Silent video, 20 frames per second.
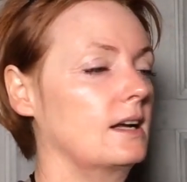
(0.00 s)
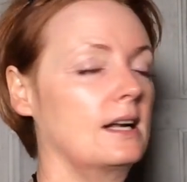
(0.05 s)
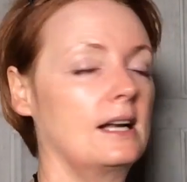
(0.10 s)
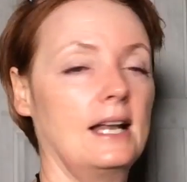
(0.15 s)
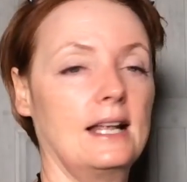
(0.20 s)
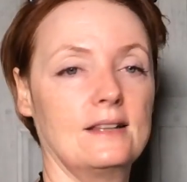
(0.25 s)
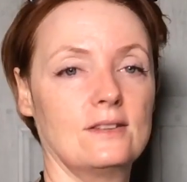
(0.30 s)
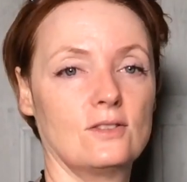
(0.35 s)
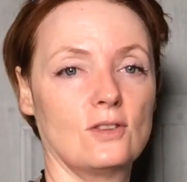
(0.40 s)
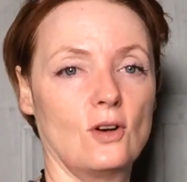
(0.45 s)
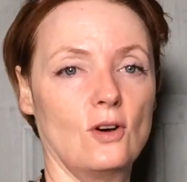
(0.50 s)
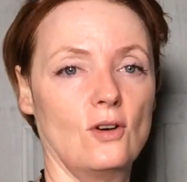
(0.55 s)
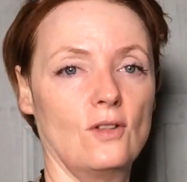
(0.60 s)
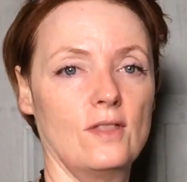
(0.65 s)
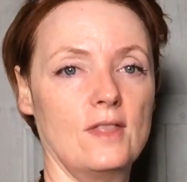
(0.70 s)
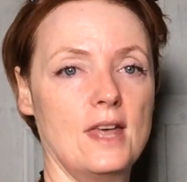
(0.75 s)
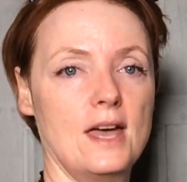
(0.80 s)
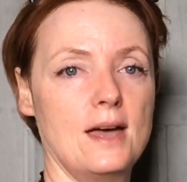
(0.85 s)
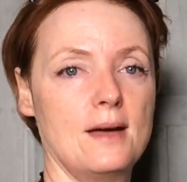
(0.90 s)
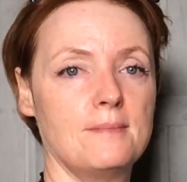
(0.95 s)
cleanser
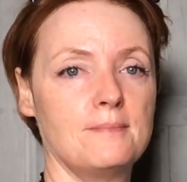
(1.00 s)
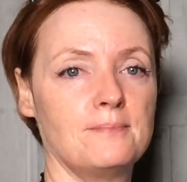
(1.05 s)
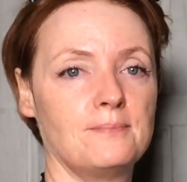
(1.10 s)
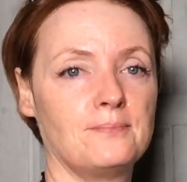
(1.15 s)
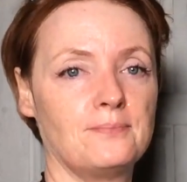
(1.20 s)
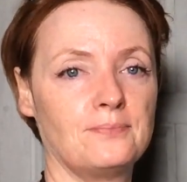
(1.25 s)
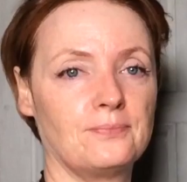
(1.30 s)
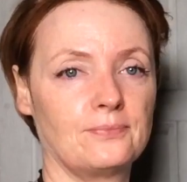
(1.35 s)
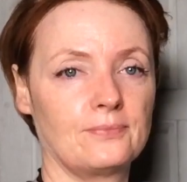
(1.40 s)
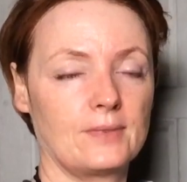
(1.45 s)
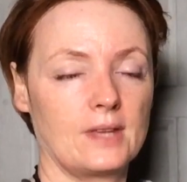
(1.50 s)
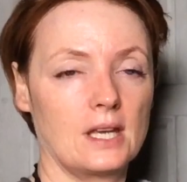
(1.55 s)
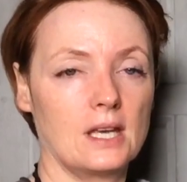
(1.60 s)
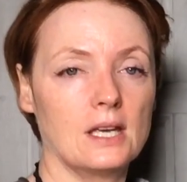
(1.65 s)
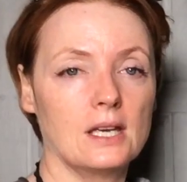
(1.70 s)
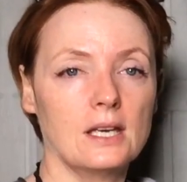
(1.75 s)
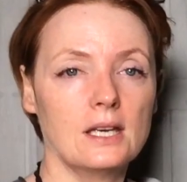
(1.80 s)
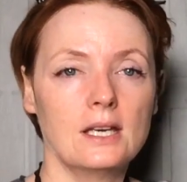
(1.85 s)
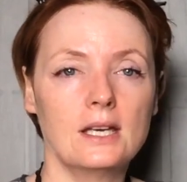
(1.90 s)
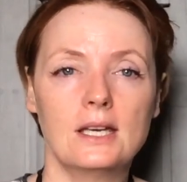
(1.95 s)
on there.
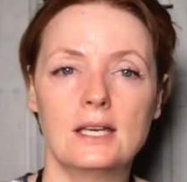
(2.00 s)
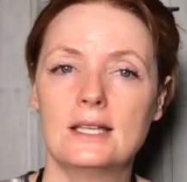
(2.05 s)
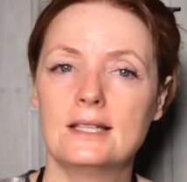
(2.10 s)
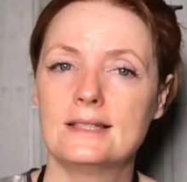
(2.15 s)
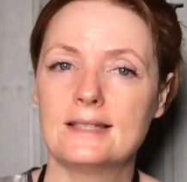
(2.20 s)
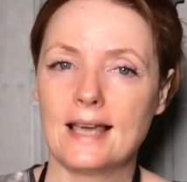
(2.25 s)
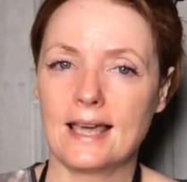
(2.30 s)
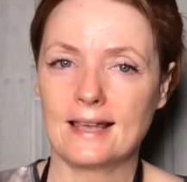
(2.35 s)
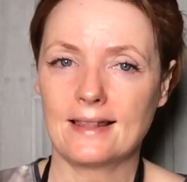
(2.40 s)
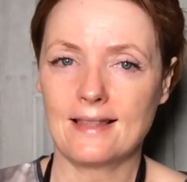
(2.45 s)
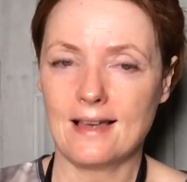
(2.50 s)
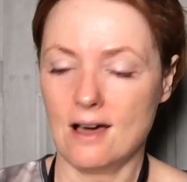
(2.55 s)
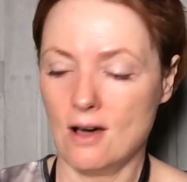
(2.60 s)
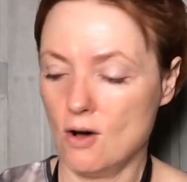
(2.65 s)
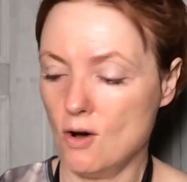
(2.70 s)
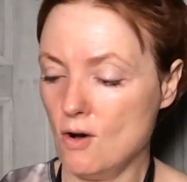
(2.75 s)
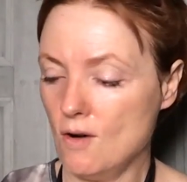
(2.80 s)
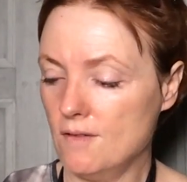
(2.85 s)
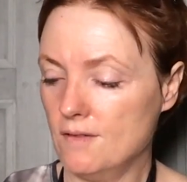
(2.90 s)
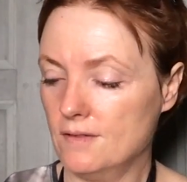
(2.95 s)
Take that
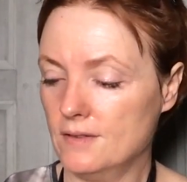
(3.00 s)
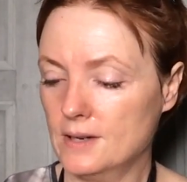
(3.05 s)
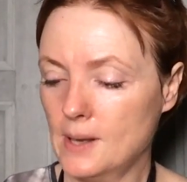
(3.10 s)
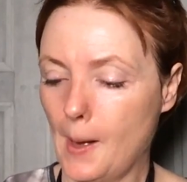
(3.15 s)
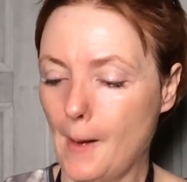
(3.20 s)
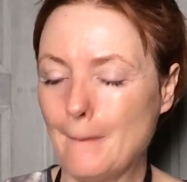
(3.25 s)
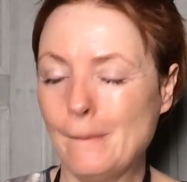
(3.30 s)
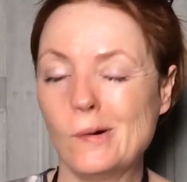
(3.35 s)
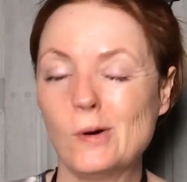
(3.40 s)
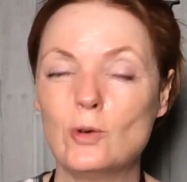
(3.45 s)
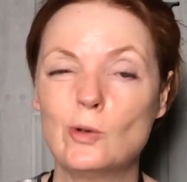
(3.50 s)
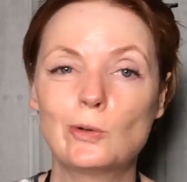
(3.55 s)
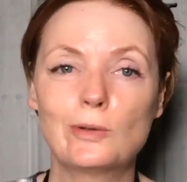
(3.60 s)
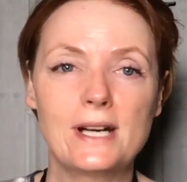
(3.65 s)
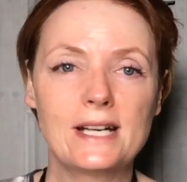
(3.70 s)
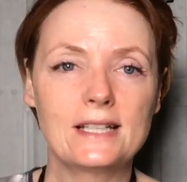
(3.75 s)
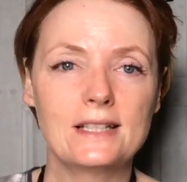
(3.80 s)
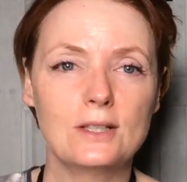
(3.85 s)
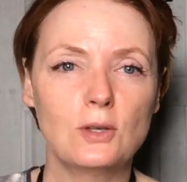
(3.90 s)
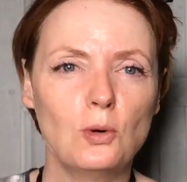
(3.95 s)
off. But
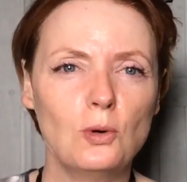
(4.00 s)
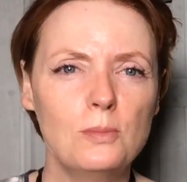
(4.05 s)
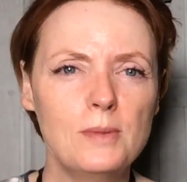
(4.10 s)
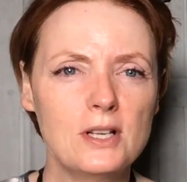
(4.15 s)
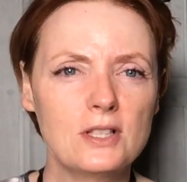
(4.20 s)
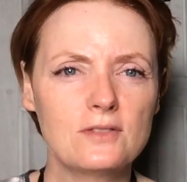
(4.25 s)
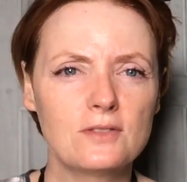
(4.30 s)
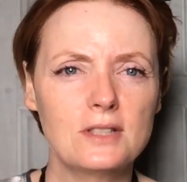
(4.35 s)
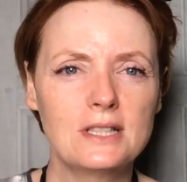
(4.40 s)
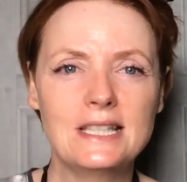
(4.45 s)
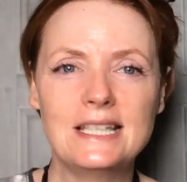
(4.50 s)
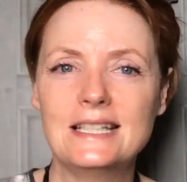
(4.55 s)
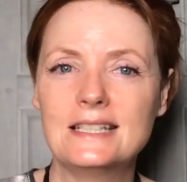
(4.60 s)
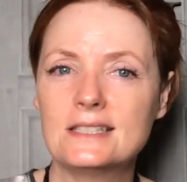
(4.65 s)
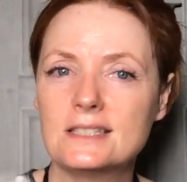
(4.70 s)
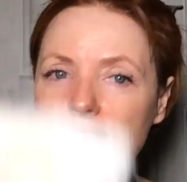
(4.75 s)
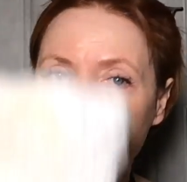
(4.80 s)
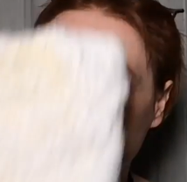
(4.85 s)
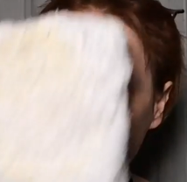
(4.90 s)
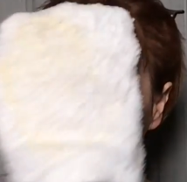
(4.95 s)
already, almost from the
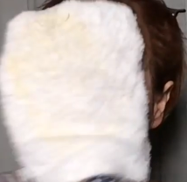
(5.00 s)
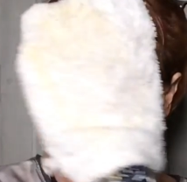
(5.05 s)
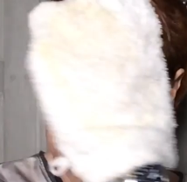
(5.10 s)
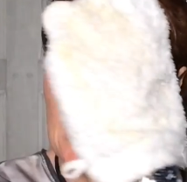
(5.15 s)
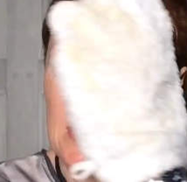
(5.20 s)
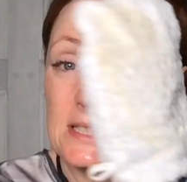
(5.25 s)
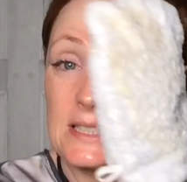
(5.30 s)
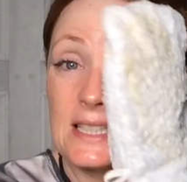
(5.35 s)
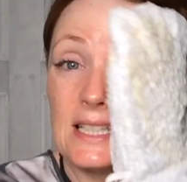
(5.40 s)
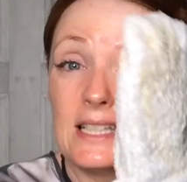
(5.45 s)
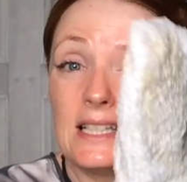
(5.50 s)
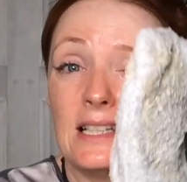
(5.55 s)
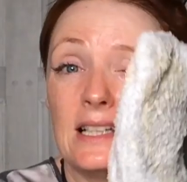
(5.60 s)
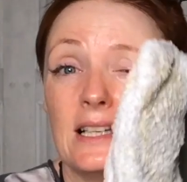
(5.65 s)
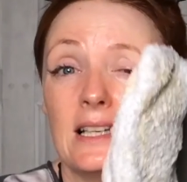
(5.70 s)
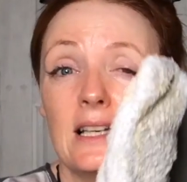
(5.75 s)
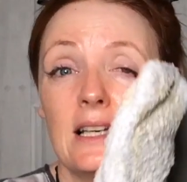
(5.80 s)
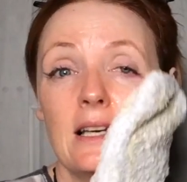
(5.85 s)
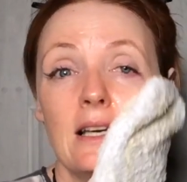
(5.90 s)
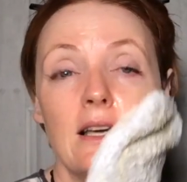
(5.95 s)
inside, my skin
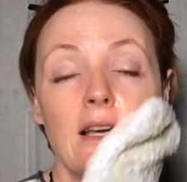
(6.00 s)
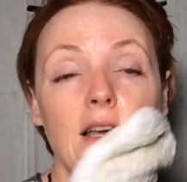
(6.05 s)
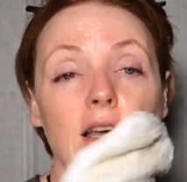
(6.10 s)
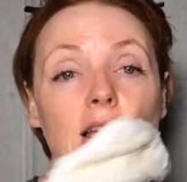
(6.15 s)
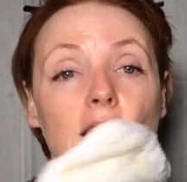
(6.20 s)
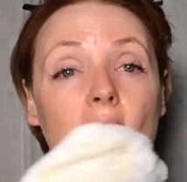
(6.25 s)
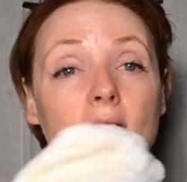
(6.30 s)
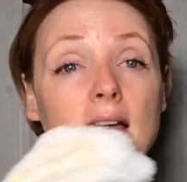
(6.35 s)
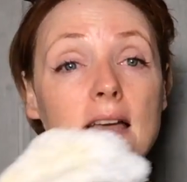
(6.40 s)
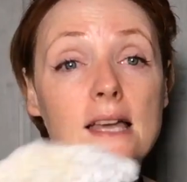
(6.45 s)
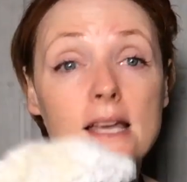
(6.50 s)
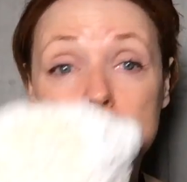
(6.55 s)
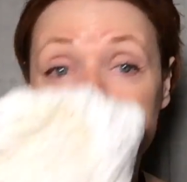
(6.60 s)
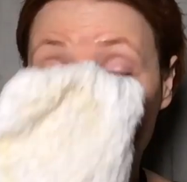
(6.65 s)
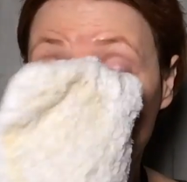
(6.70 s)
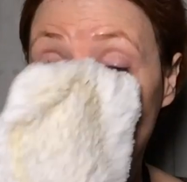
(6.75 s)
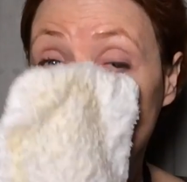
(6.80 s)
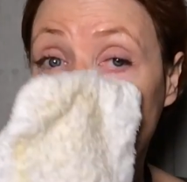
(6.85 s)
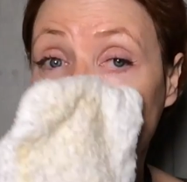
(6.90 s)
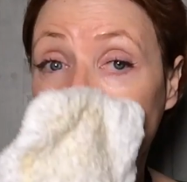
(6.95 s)
is
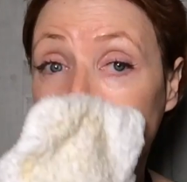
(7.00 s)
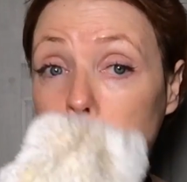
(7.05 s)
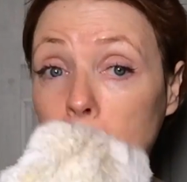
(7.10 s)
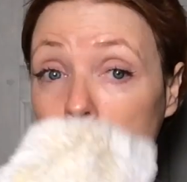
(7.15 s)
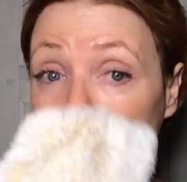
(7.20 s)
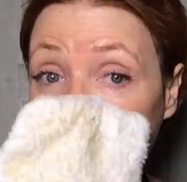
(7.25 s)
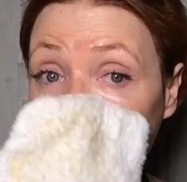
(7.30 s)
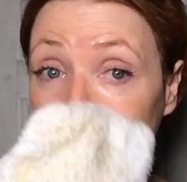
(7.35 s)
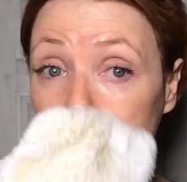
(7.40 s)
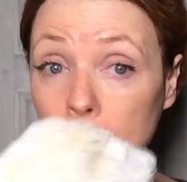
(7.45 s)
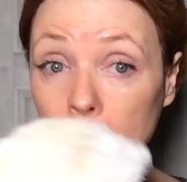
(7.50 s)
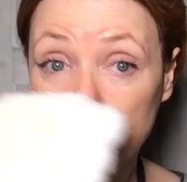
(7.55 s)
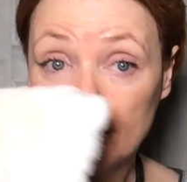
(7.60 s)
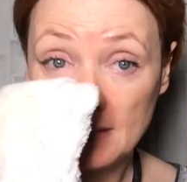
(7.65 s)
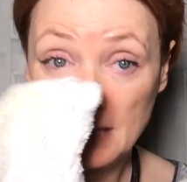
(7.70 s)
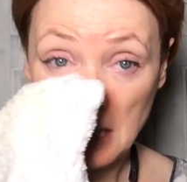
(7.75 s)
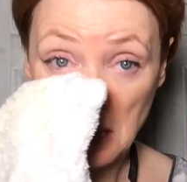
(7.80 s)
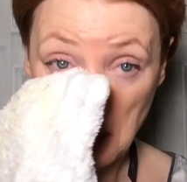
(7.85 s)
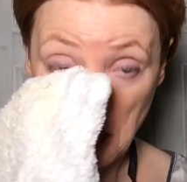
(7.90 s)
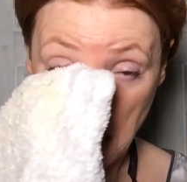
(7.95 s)
feeling really
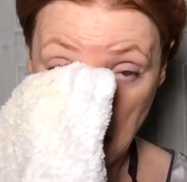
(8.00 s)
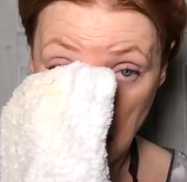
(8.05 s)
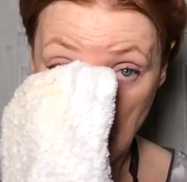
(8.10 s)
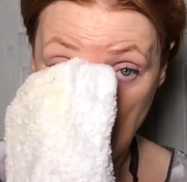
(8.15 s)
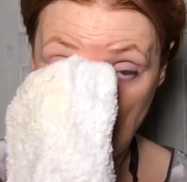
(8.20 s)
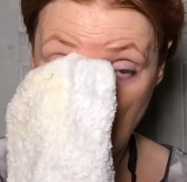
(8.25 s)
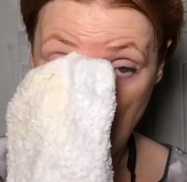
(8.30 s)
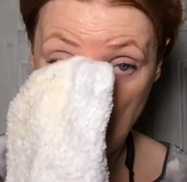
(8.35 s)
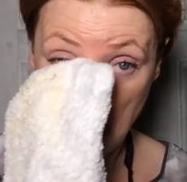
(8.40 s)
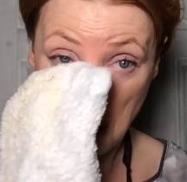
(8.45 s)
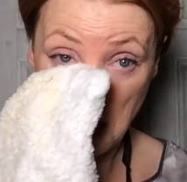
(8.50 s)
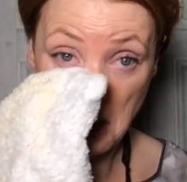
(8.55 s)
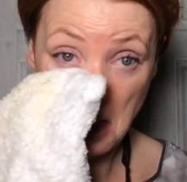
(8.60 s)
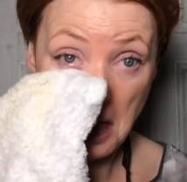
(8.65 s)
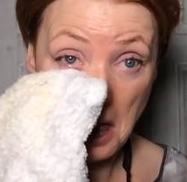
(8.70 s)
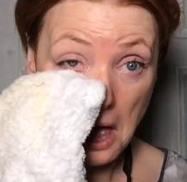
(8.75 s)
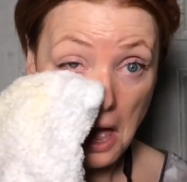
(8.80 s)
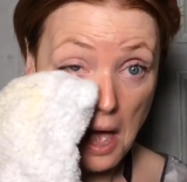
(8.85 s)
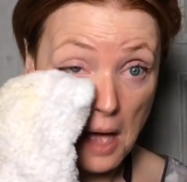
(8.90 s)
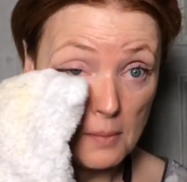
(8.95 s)
lovely.
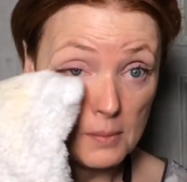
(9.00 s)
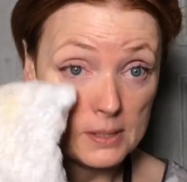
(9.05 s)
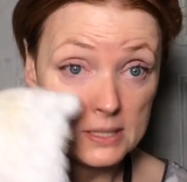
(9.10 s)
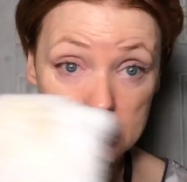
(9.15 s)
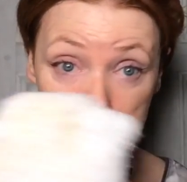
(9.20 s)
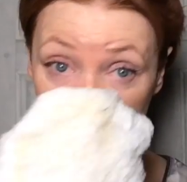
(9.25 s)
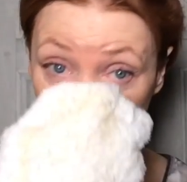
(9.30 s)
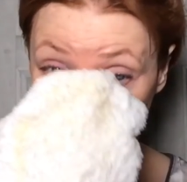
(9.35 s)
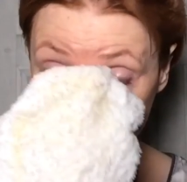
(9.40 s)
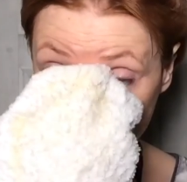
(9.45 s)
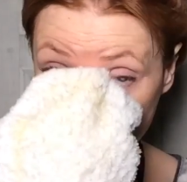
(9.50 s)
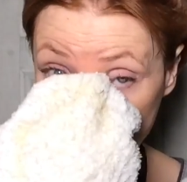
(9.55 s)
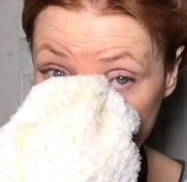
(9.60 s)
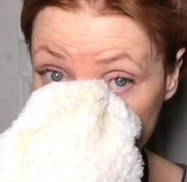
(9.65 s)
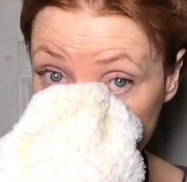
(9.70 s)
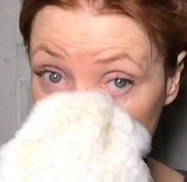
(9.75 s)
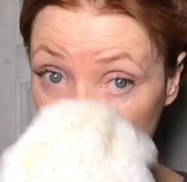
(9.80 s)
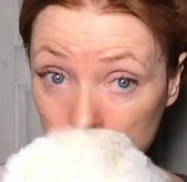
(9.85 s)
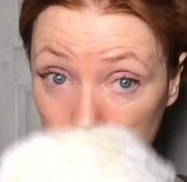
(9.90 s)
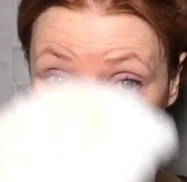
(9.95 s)
Up into the eye
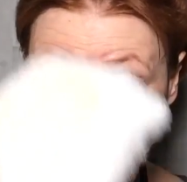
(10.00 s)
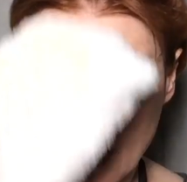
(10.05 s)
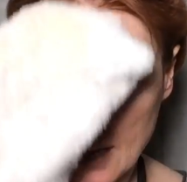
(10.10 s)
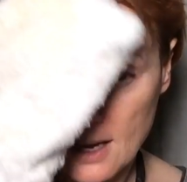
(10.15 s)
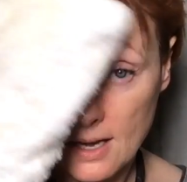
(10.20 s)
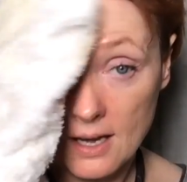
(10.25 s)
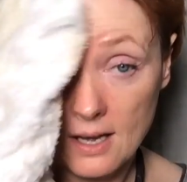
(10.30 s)
area